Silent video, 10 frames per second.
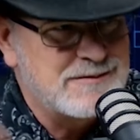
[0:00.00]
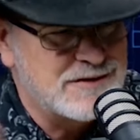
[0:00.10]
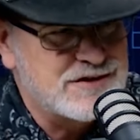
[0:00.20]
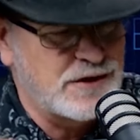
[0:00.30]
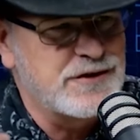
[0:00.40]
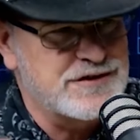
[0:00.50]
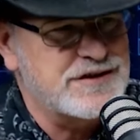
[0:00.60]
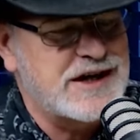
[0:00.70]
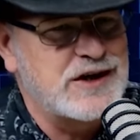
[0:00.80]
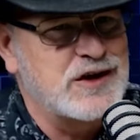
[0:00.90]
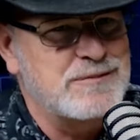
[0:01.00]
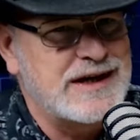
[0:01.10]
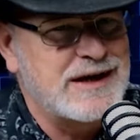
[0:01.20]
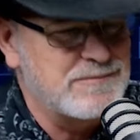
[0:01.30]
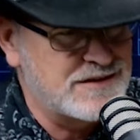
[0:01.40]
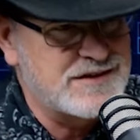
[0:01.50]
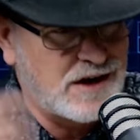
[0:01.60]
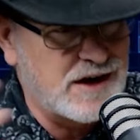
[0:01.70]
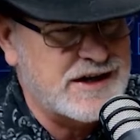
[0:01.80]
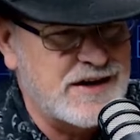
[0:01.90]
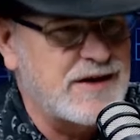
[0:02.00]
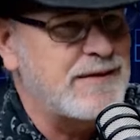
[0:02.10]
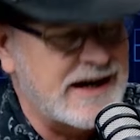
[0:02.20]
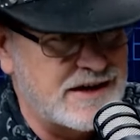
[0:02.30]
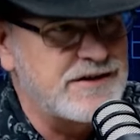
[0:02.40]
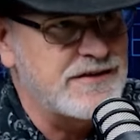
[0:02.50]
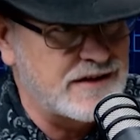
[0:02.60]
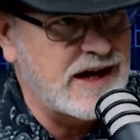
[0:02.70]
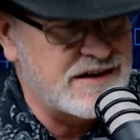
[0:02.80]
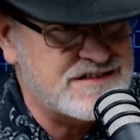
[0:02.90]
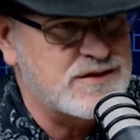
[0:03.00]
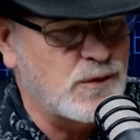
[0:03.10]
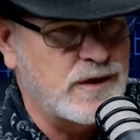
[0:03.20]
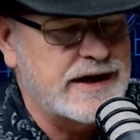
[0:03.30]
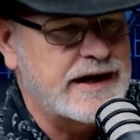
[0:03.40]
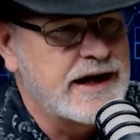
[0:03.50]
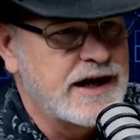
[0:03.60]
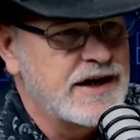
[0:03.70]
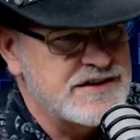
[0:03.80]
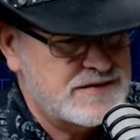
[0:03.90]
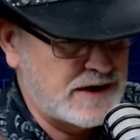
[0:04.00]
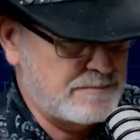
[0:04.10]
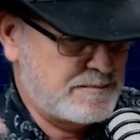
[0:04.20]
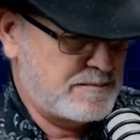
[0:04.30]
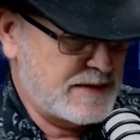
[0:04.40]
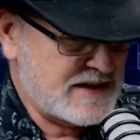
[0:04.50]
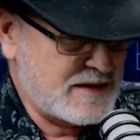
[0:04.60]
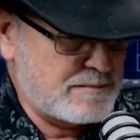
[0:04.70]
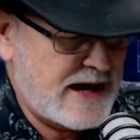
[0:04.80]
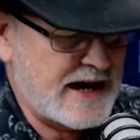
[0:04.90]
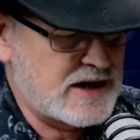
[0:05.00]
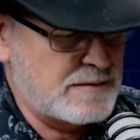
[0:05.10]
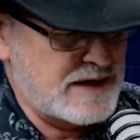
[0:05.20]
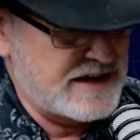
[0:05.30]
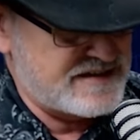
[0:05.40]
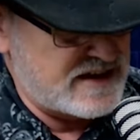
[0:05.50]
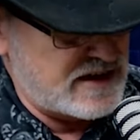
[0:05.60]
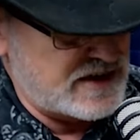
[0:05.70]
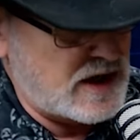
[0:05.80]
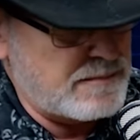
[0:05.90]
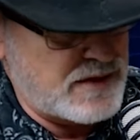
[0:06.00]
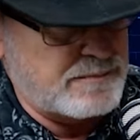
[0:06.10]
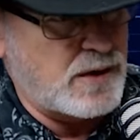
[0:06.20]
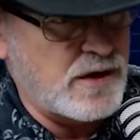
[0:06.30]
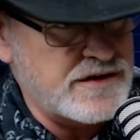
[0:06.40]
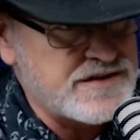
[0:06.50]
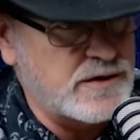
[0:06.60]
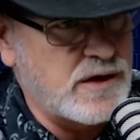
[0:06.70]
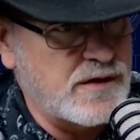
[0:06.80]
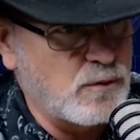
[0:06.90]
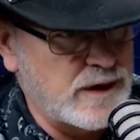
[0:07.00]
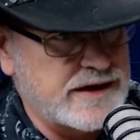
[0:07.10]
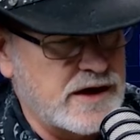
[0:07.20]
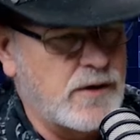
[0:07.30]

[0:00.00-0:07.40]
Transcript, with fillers: shoulders are killing me. I'm talking to them. I got to do the last story. So I pick the pack up and I sit on top of the bars that are on the window.